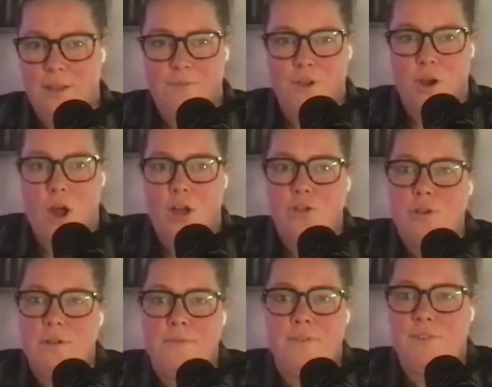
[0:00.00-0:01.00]
if you're
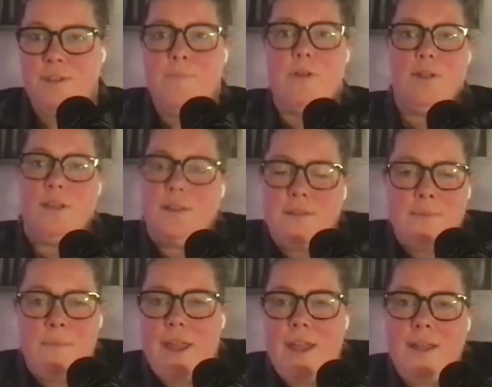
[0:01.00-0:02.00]
150
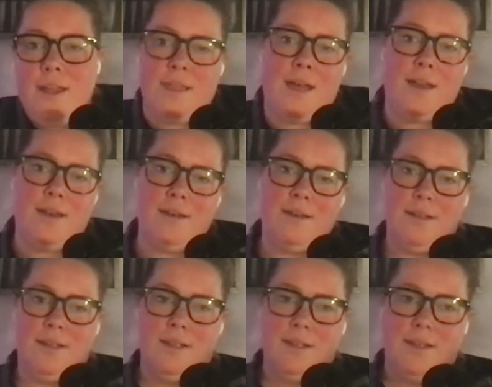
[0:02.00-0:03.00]
million to make,
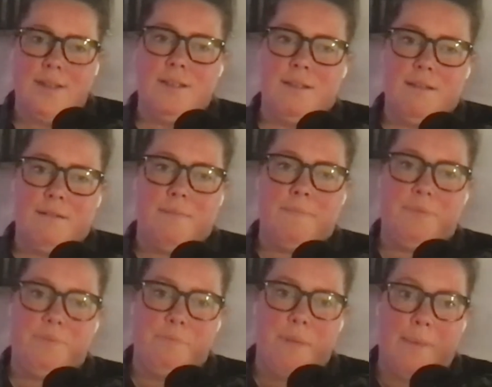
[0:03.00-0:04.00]
then
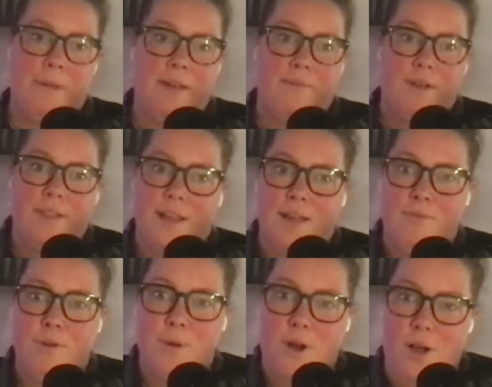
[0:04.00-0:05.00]
maybe
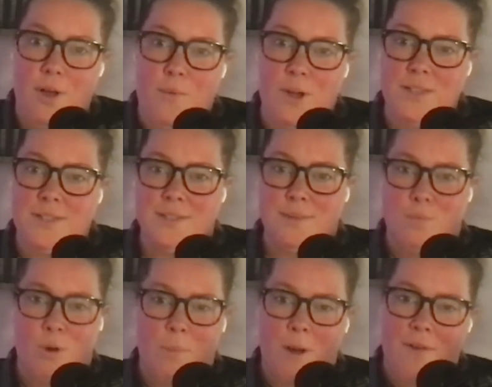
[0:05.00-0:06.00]
Everything Everywhere All at Once
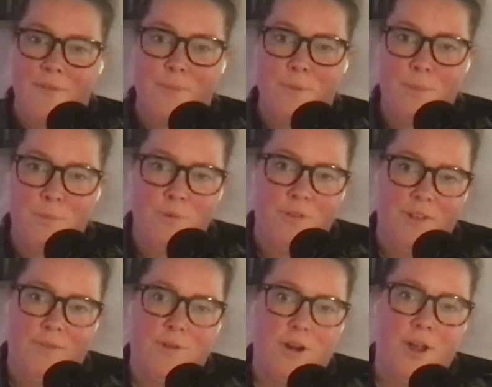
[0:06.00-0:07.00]
is a more profitable
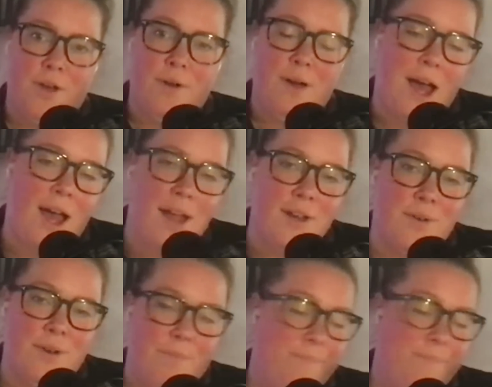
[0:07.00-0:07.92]
movie for you. I